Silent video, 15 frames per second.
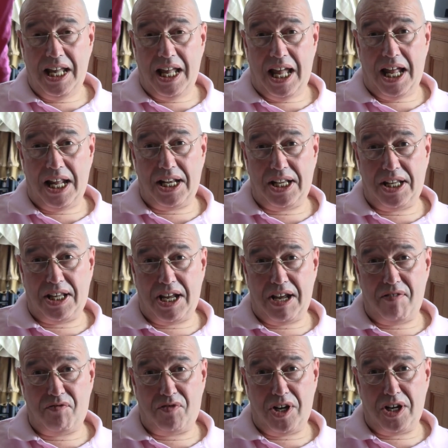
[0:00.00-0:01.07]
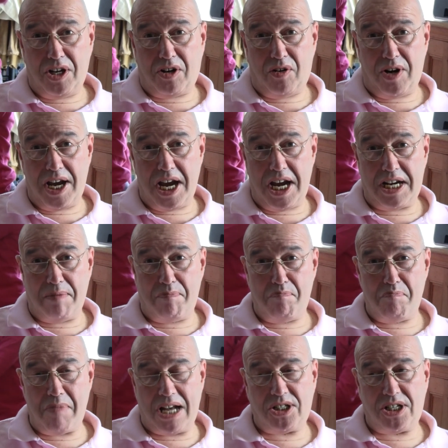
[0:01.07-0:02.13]
and they've uh, created a
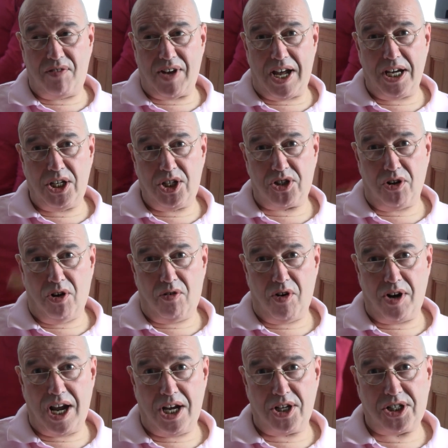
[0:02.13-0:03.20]
massive eyesore on our